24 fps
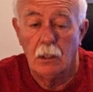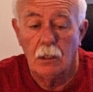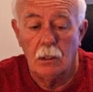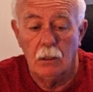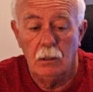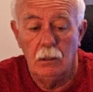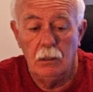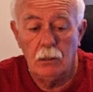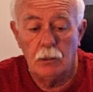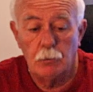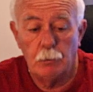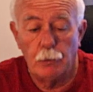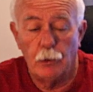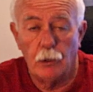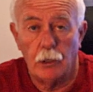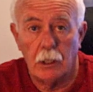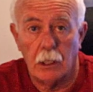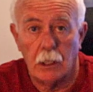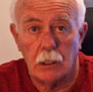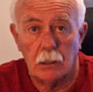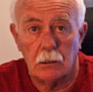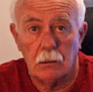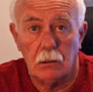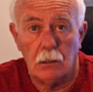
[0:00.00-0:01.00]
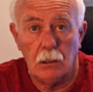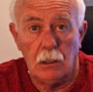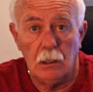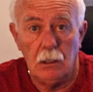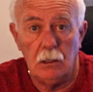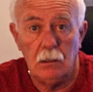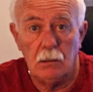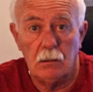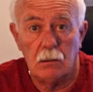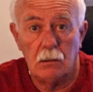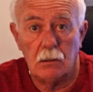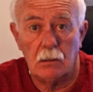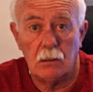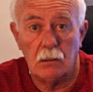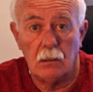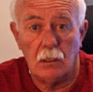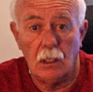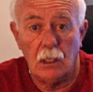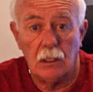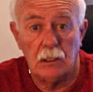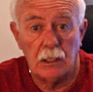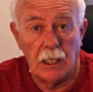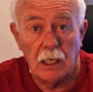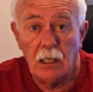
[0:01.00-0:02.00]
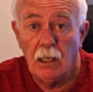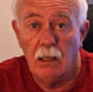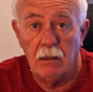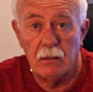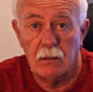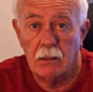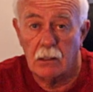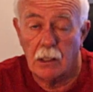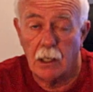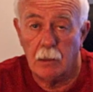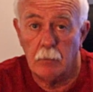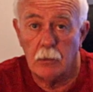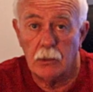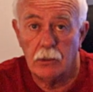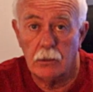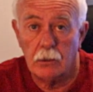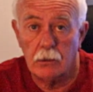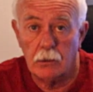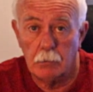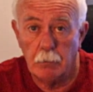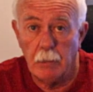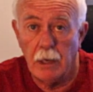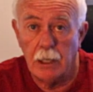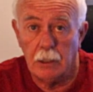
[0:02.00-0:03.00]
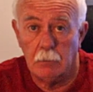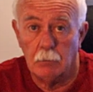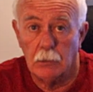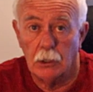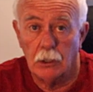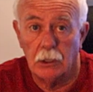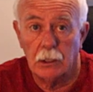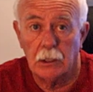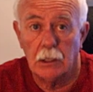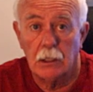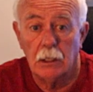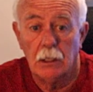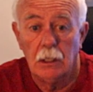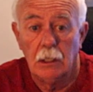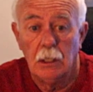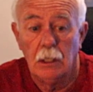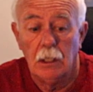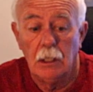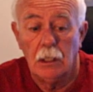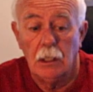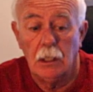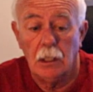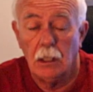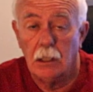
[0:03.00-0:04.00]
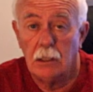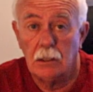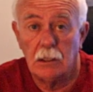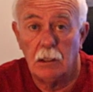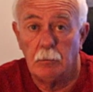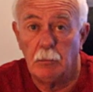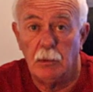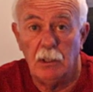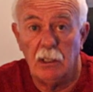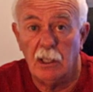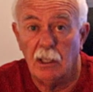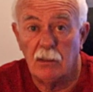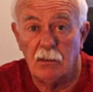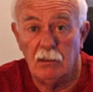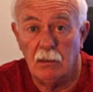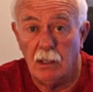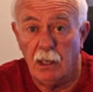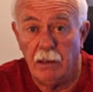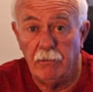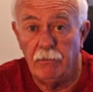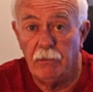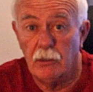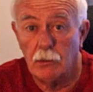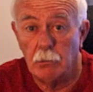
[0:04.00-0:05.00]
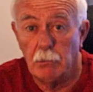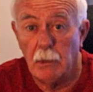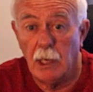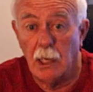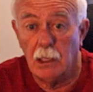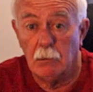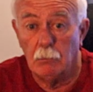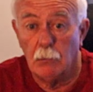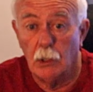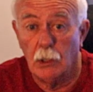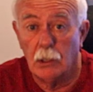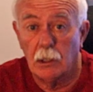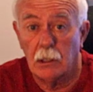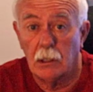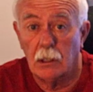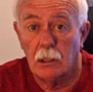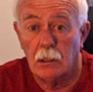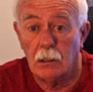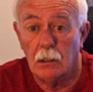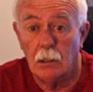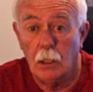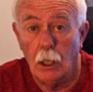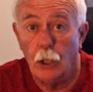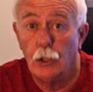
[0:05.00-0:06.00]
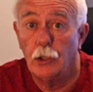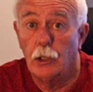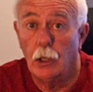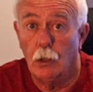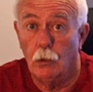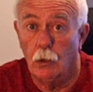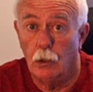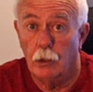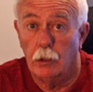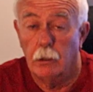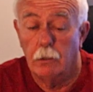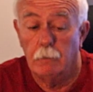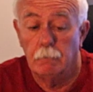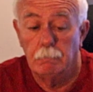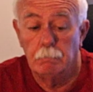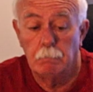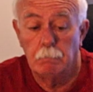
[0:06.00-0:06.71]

this product is exactly the same as the Smart Mic, except it doesn't have the Smart Mic logo on it.